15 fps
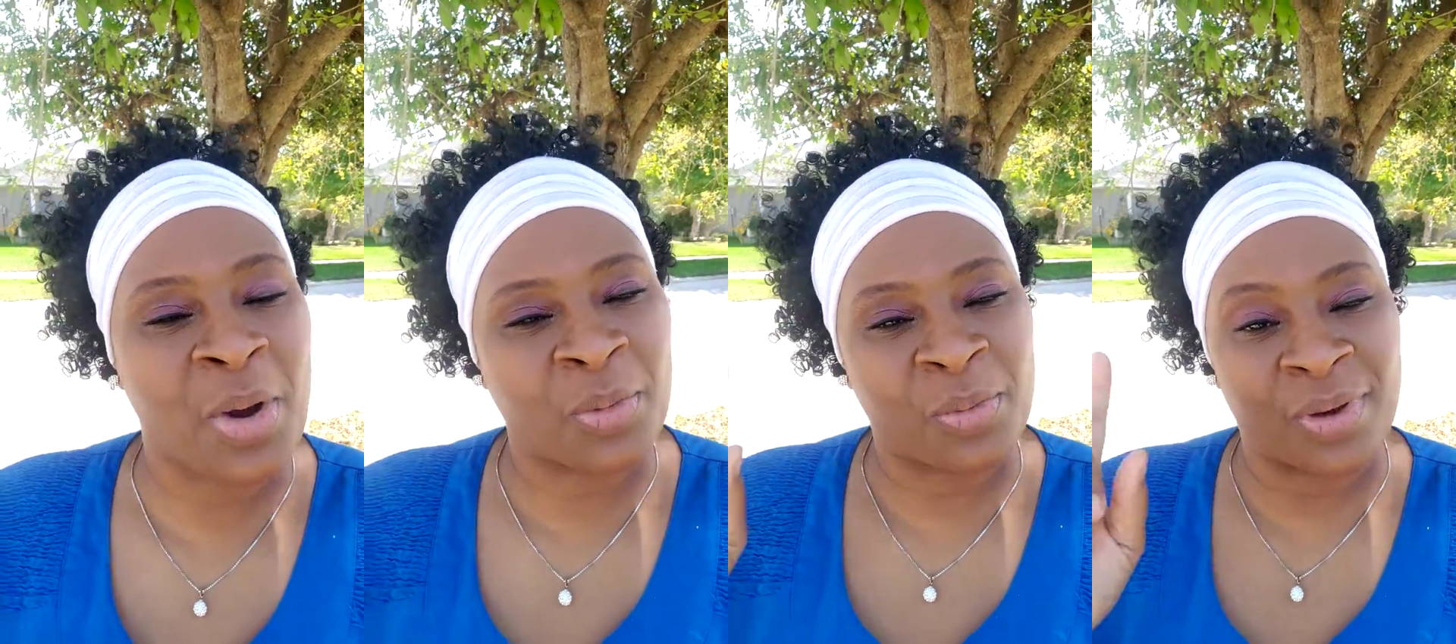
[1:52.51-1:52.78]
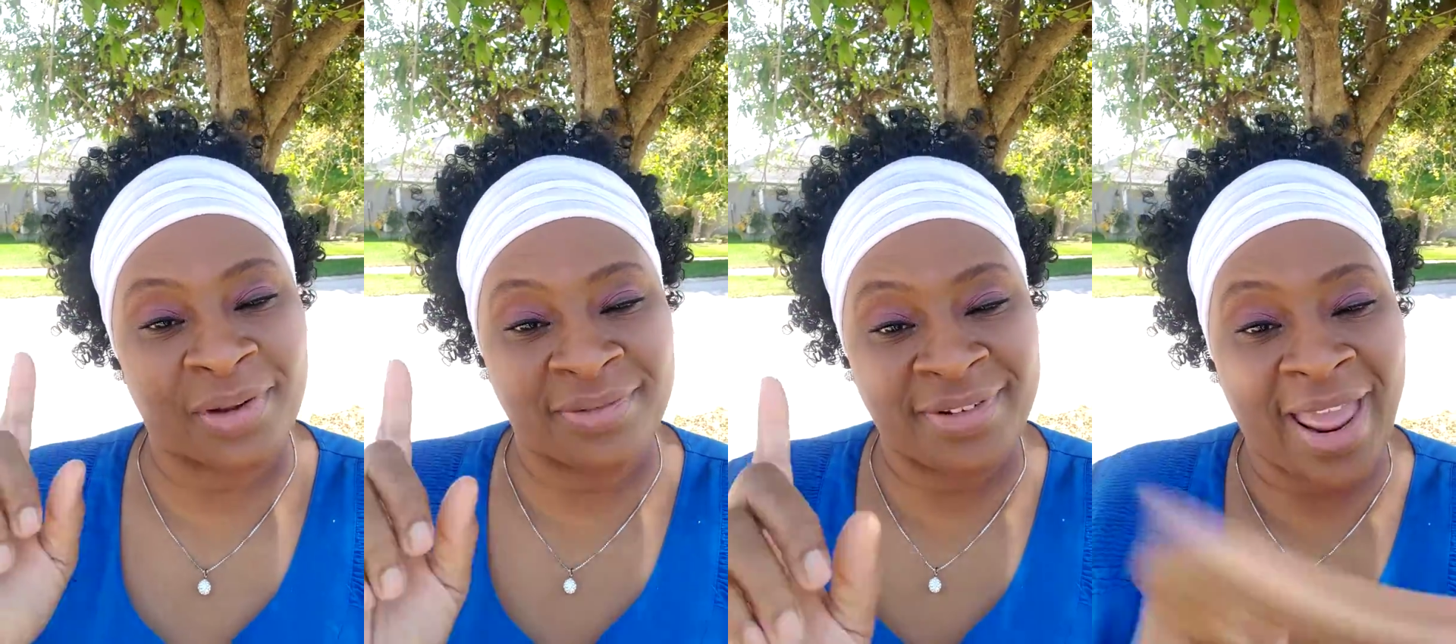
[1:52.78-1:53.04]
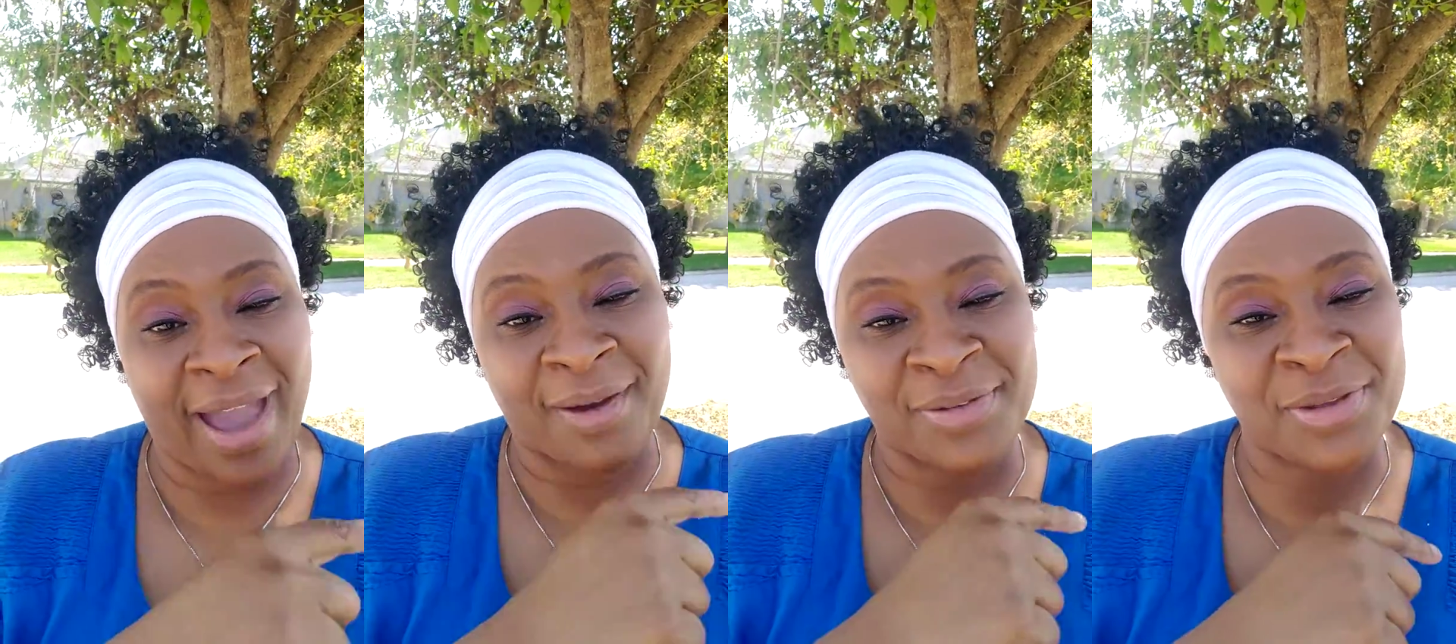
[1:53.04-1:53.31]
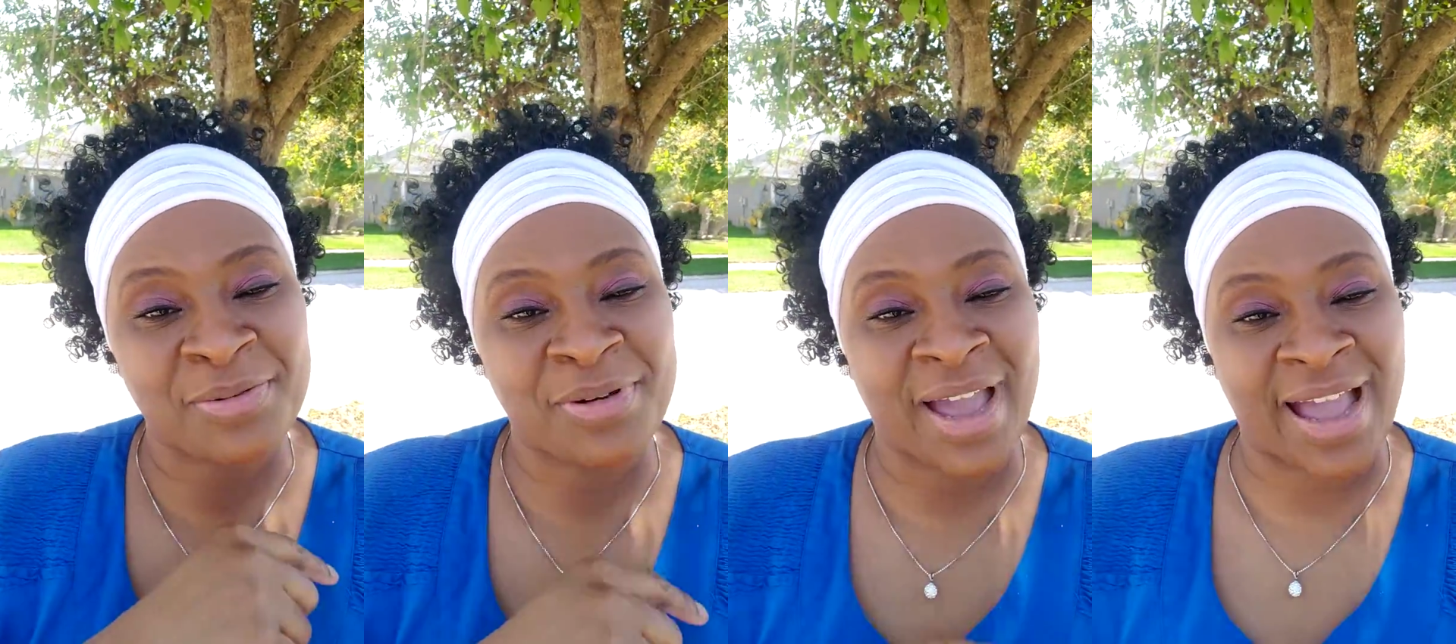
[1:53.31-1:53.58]
Well, now
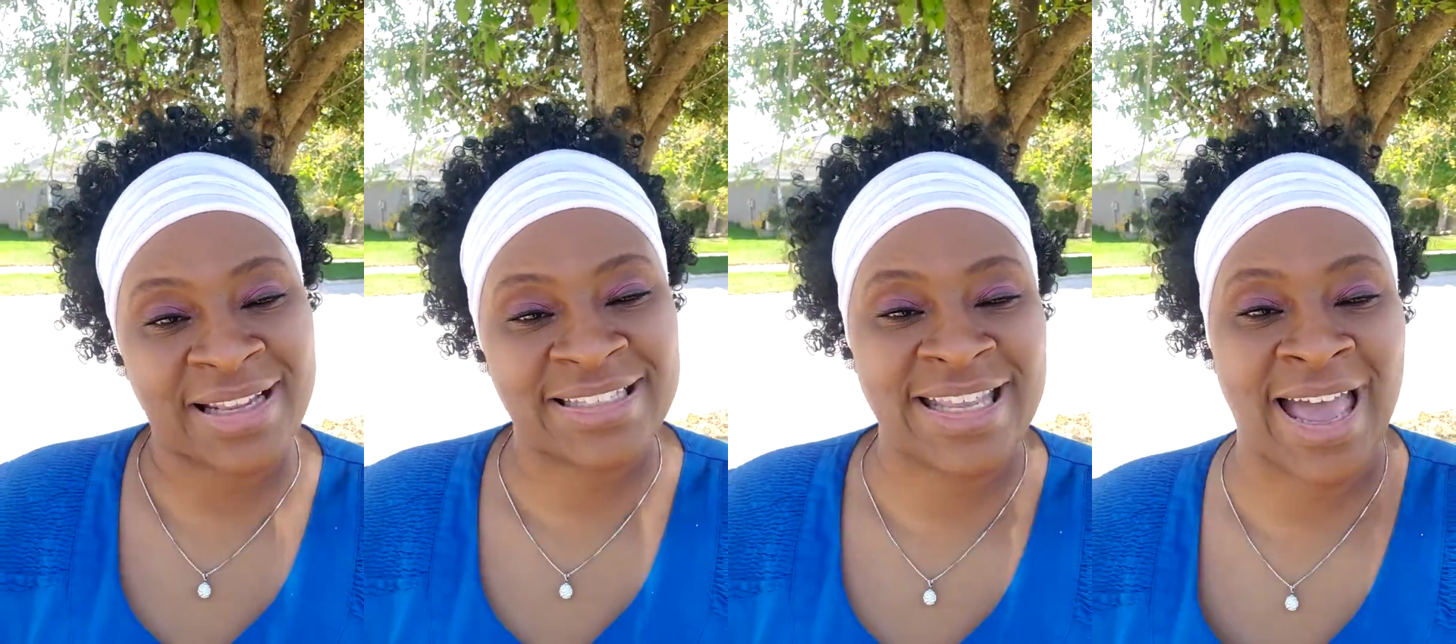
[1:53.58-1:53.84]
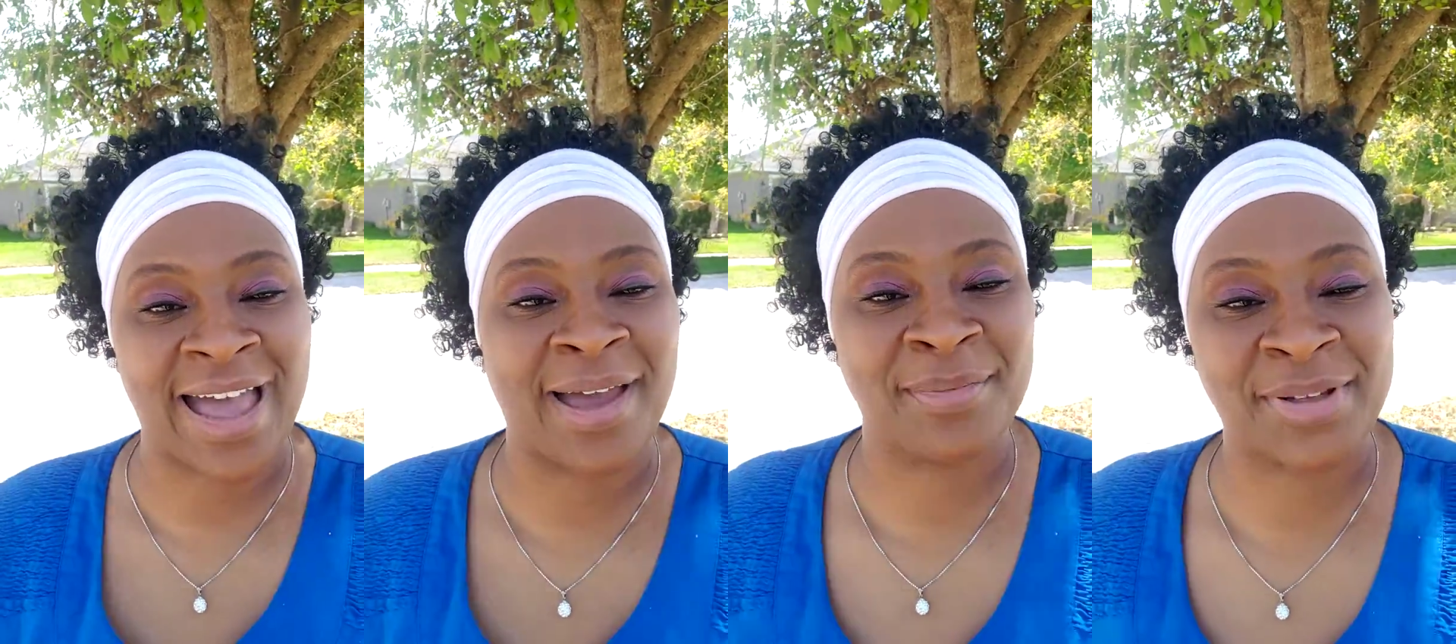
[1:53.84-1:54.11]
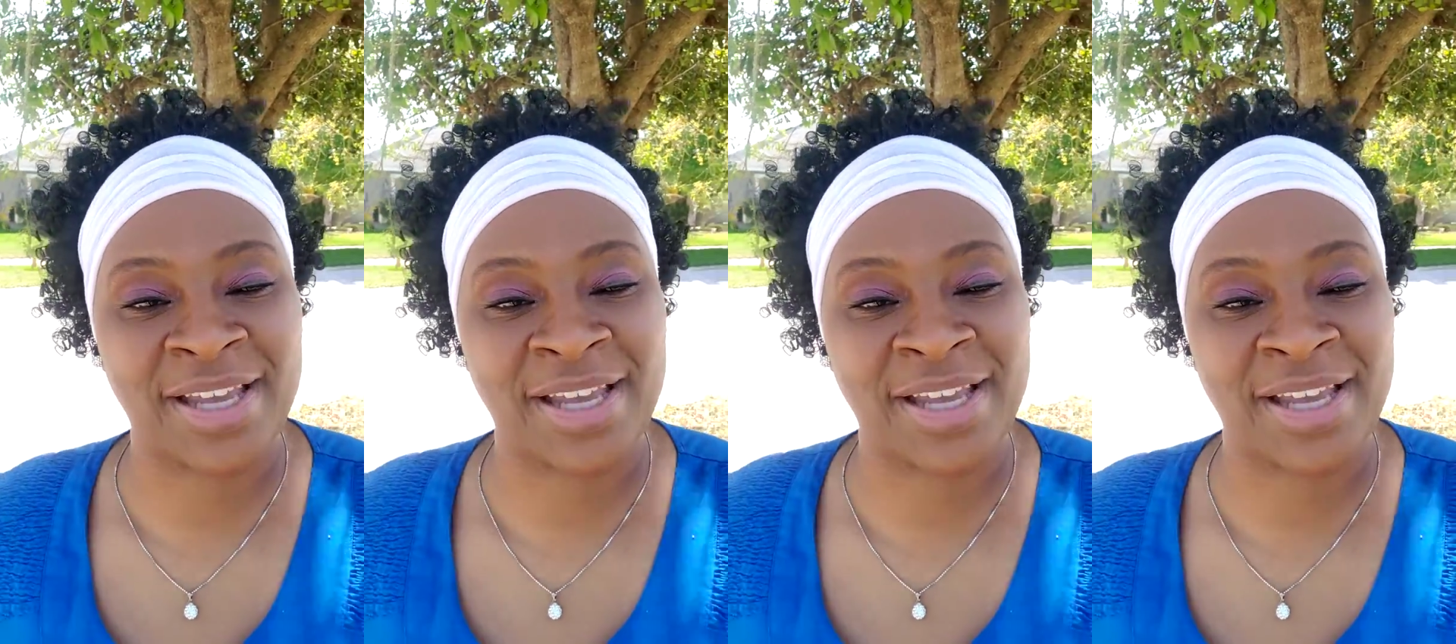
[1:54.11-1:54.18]
you got time,